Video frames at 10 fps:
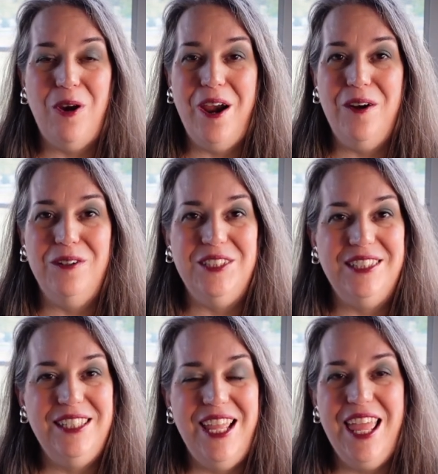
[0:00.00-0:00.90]

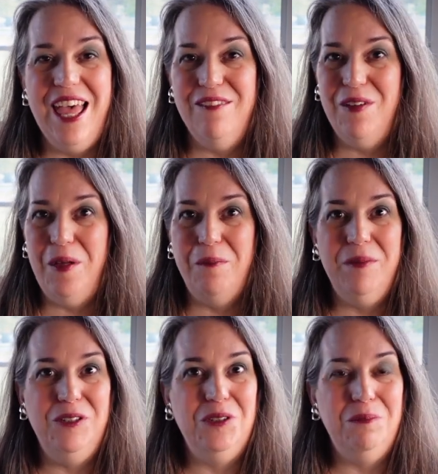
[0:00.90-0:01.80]
prayers have helped
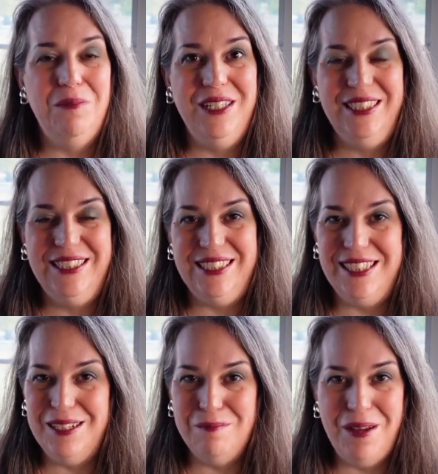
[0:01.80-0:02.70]
me
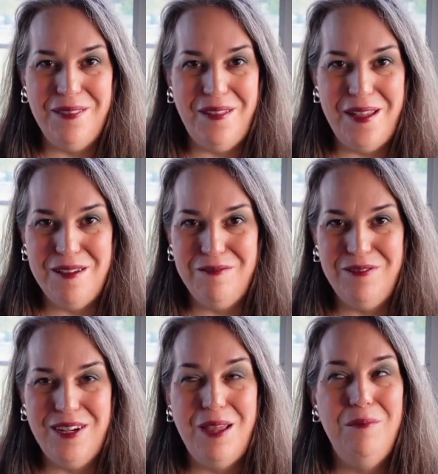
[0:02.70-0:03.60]
tremendously in my life.
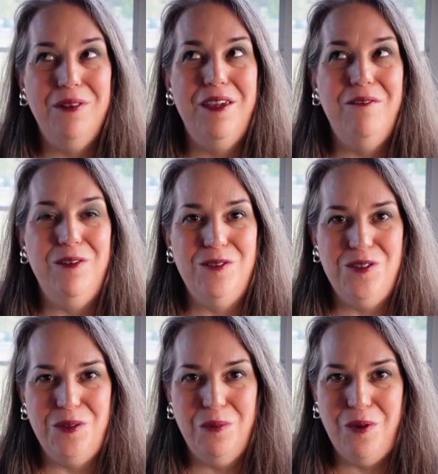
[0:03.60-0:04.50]
And I believe they're
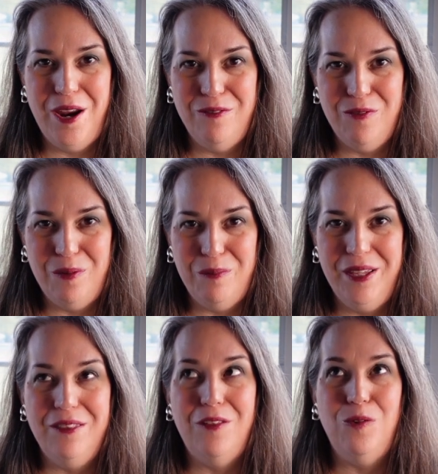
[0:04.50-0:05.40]
still praying for me
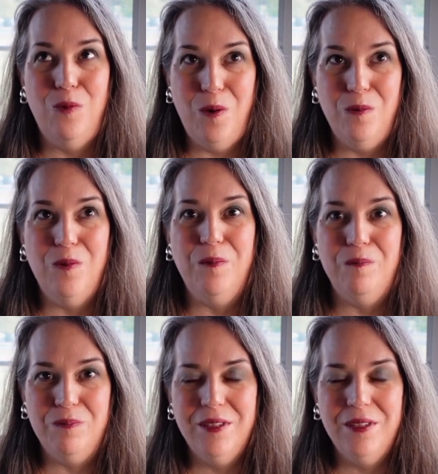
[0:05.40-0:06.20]
in the throne room,